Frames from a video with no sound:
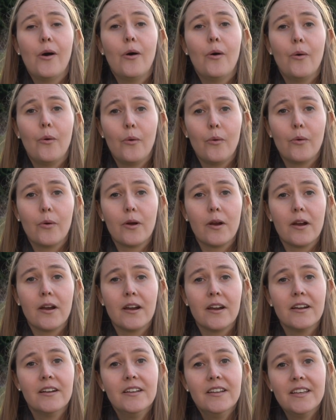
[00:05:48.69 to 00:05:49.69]

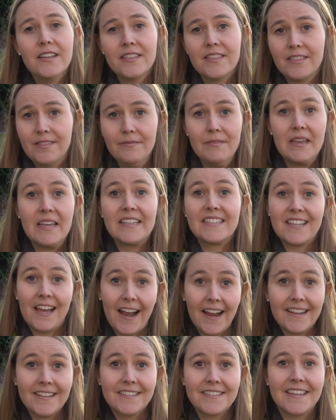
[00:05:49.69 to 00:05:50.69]
or it's
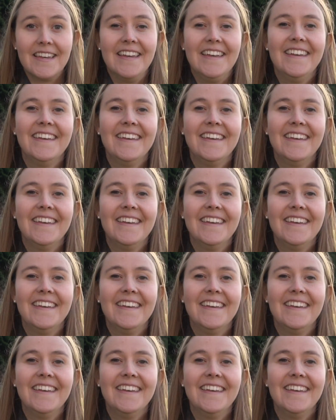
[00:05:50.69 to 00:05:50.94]
ice.